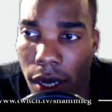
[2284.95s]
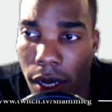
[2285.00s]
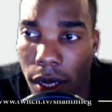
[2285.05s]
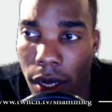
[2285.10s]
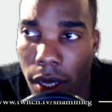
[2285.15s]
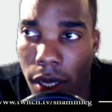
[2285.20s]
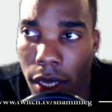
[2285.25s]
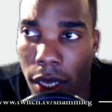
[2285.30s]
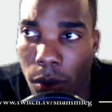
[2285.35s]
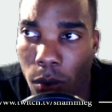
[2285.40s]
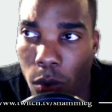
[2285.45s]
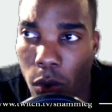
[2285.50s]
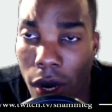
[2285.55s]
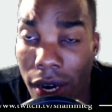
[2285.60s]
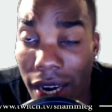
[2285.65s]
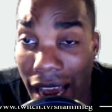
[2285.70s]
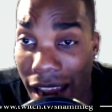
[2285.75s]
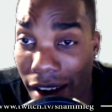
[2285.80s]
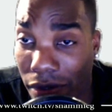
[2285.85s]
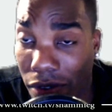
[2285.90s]
It won
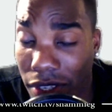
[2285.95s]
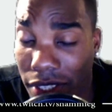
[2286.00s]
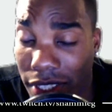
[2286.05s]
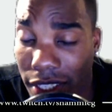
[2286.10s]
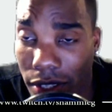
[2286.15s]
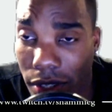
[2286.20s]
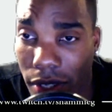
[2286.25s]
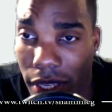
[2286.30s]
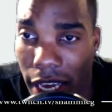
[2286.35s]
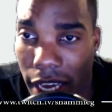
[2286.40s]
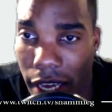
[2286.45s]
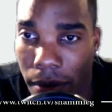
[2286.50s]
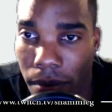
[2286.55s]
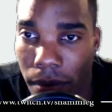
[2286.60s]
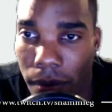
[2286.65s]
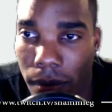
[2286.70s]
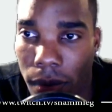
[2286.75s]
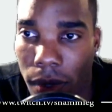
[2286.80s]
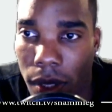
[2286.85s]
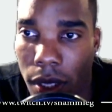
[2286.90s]
every single game
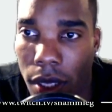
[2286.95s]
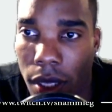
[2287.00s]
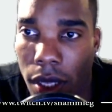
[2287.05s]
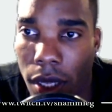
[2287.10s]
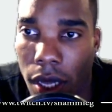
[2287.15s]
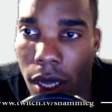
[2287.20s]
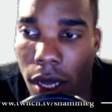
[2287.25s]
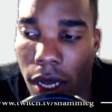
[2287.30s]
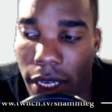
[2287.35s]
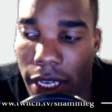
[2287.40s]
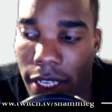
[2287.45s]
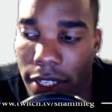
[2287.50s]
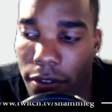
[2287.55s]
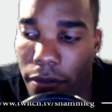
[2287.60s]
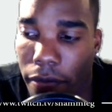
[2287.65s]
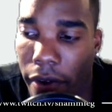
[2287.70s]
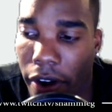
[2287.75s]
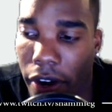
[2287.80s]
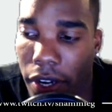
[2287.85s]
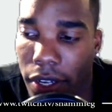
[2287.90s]
against
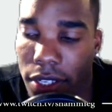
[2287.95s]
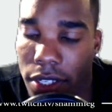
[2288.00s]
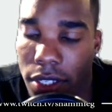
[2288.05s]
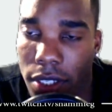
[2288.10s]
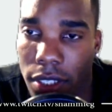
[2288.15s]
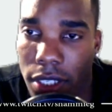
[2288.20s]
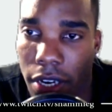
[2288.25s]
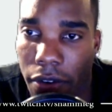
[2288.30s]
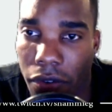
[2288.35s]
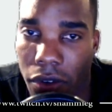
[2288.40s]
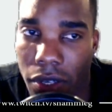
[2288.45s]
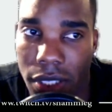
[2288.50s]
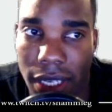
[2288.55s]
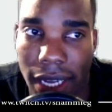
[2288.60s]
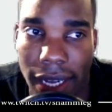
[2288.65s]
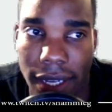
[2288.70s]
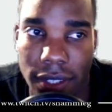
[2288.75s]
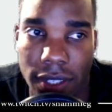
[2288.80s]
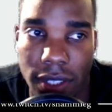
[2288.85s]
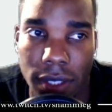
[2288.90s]
various different
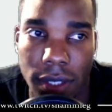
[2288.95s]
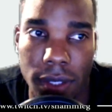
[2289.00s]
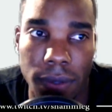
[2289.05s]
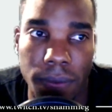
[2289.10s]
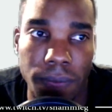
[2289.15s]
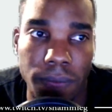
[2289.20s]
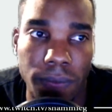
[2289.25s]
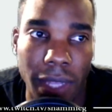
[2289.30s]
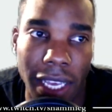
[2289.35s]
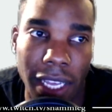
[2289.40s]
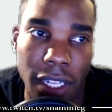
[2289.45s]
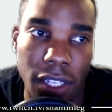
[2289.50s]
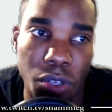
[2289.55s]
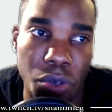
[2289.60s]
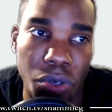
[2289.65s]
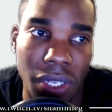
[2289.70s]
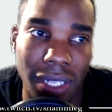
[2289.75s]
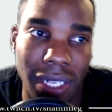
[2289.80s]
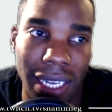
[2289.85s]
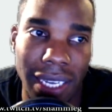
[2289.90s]
decks,
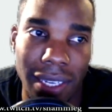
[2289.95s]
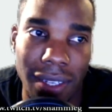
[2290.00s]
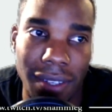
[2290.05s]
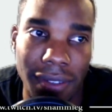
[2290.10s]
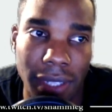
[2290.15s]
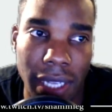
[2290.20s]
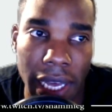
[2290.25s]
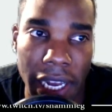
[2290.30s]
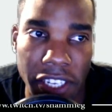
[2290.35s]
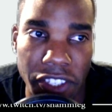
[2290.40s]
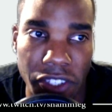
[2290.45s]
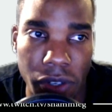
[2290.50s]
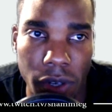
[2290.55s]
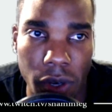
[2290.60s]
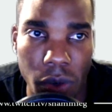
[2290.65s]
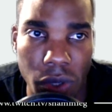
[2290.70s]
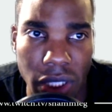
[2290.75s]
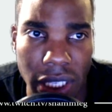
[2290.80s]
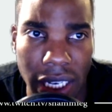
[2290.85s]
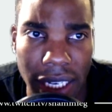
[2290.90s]
including like Lannister No
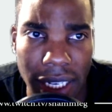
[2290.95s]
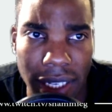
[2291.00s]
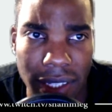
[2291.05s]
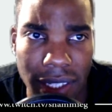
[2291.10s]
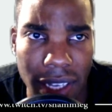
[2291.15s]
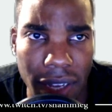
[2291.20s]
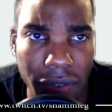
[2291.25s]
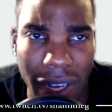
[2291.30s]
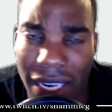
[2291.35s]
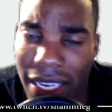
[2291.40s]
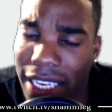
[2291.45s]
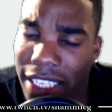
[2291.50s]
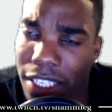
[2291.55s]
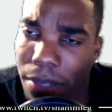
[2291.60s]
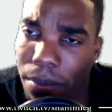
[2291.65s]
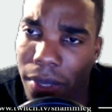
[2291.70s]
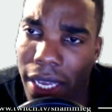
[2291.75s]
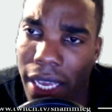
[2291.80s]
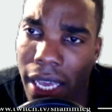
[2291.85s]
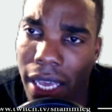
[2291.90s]
Agenda and stuff. I didn't get to
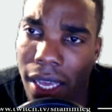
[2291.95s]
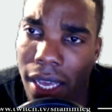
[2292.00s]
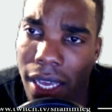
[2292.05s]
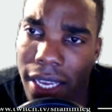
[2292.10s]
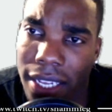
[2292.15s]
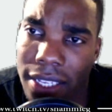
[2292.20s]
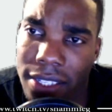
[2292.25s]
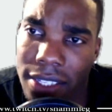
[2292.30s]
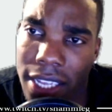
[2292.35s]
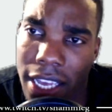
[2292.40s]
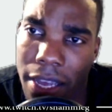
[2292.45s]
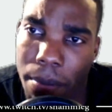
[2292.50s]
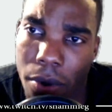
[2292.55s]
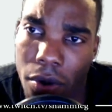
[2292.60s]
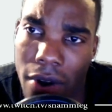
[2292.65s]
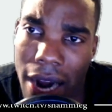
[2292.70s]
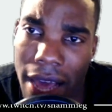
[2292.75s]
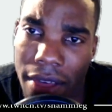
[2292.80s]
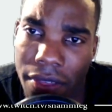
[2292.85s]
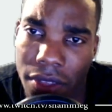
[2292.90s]
play against a
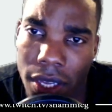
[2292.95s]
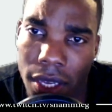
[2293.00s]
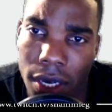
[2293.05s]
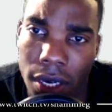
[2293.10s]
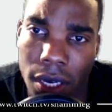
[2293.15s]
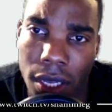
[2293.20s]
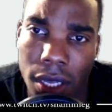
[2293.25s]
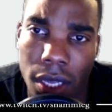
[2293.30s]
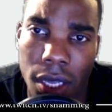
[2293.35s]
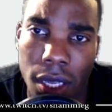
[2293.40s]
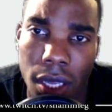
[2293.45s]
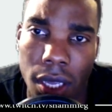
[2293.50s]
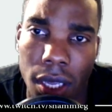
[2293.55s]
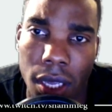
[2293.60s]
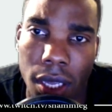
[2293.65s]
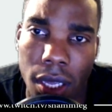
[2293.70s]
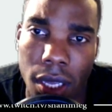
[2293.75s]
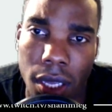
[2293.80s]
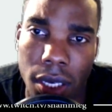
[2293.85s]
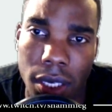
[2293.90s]
Baratheon
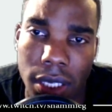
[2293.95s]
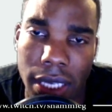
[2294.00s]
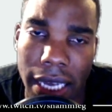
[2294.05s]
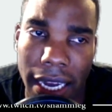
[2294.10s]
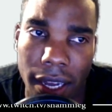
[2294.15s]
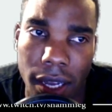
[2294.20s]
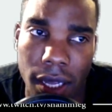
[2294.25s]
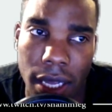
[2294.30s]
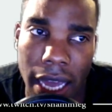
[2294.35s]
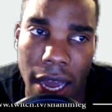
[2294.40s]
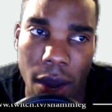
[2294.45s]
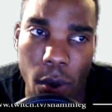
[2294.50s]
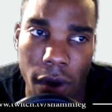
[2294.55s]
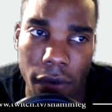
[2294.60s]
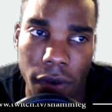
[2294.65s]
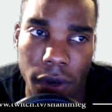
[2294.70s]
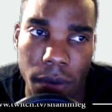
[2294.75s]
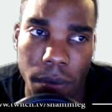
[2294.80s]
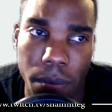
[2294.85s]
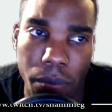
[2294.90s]
deck,
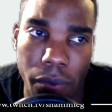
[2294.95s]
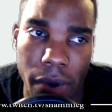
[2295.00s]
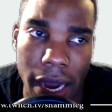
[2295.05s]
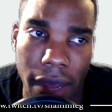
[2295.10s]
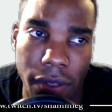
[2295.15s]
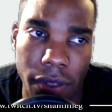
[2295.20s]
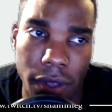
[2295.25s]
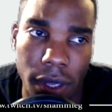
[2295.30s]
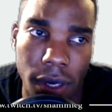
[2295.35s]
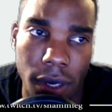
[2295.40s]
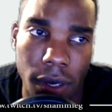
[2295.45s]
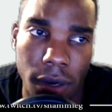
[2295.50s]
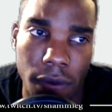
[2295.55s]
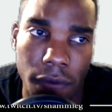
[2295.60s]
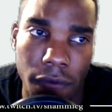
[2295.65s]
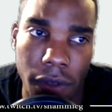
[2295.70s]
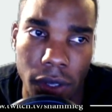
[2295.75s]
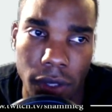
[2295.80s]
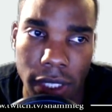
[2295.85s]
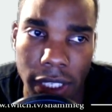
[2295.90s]
however, Baratheon
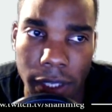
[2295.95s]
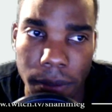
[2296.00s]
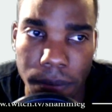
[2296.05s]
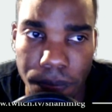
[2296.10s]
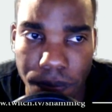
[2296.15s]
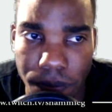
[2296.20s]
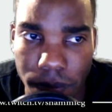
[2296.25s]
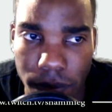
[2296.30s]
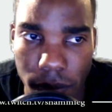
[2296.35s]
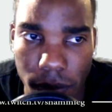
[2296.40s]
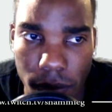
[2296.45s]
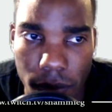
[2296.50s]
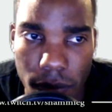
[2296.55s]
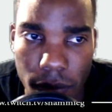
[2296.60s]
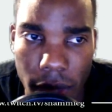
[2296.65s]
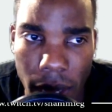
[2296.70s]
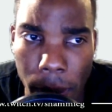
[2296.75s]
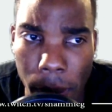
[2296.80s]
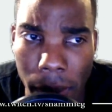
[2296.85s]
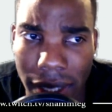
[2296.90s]
Fealty,
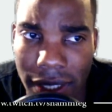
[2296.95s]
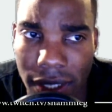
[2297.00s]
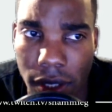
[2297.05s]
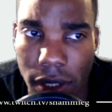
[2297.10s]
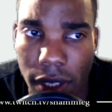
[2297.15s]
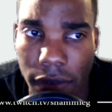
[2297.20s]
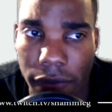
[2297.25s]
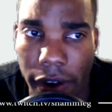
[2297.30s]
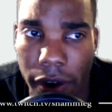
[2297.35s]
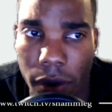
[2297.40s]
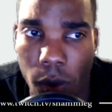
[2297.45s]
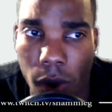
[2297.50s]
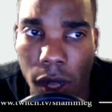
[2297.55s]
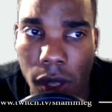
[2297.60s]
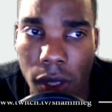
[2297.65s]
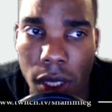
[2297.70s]
but it still did very well.